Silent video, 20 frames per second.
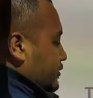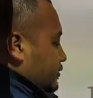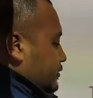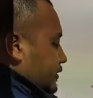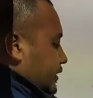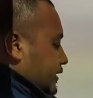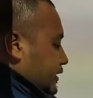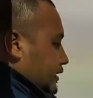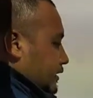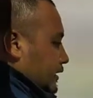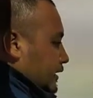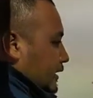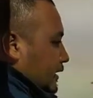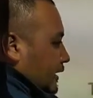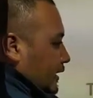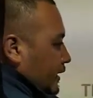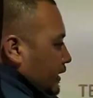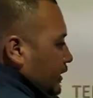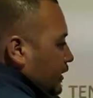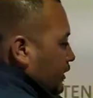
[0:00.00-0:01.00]
Okay.
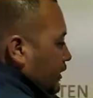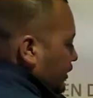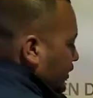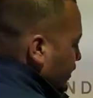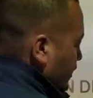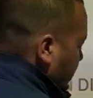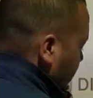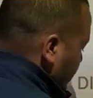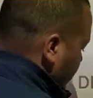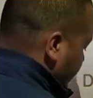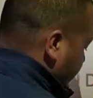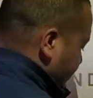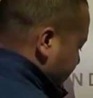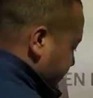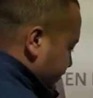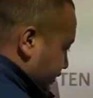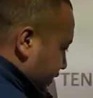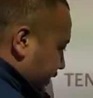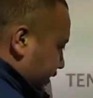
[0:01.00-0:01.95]
Let's